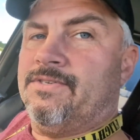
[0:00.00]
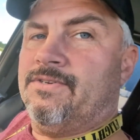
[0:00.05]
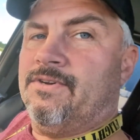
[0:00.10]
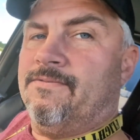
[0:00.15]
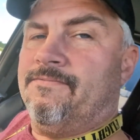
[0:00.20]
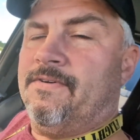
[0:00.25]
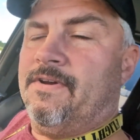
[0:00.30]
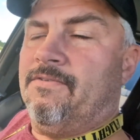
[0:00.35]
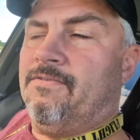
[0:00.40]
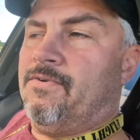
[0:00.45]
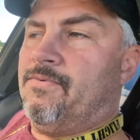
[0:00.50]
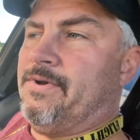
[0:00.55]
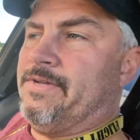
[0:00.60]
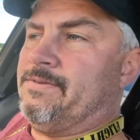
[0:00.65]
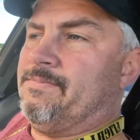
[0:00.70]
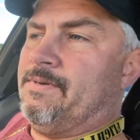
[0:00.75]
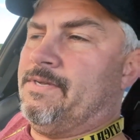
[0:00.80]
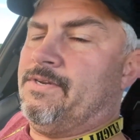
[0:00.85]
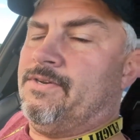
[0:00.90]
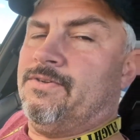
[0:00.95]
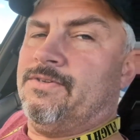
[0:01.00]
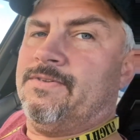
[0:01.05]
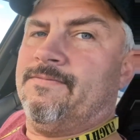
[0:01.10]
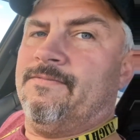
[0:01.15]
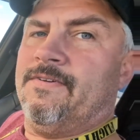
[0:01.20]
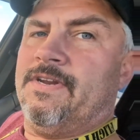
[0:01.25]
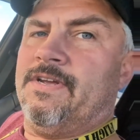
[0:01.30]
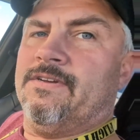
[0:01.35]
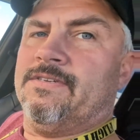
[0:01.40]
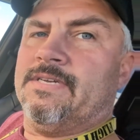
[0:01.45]
So if anyone wants me to do
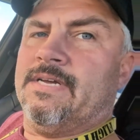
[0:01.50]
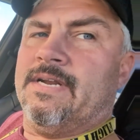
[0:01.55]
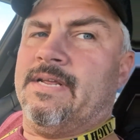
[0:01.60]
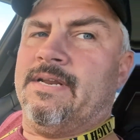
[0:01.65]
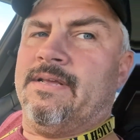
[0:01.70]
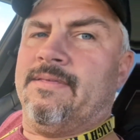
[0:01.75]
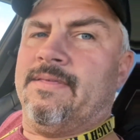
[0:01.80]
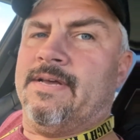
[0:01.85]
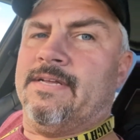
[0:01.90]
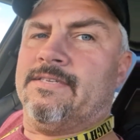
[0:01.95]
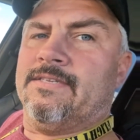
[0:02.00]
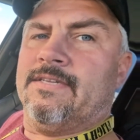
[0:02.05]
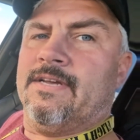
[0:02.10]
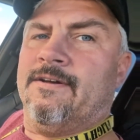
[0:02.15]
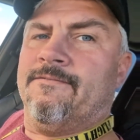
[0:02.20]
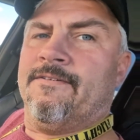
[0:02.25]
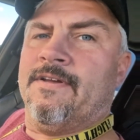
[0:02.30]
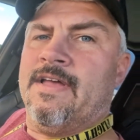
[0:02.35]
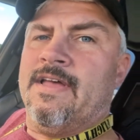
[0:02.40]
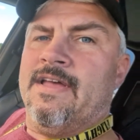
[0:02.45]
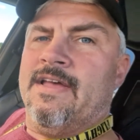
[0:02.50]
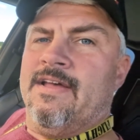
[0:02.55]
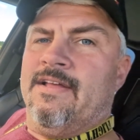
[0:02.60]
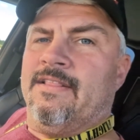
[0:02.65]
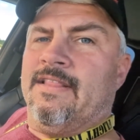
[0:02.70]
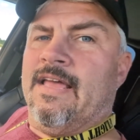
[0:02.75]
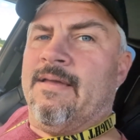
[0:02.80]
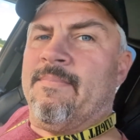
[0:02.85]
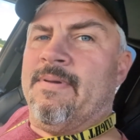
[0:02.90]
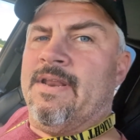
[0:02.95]
some videos on any of that stuff,
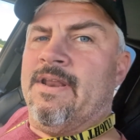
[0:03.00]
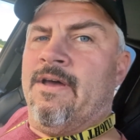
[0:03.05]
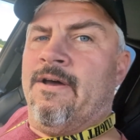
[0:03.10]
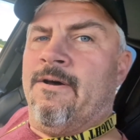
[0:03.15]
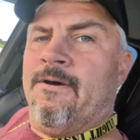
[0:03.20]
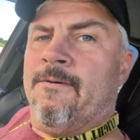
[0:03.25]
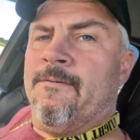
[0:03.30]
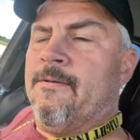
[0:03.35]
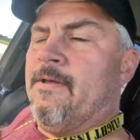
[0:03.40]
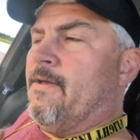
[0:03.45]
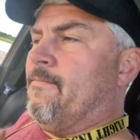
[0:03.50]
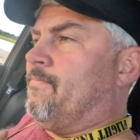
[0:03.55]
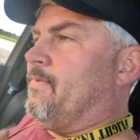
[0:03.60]
let me know.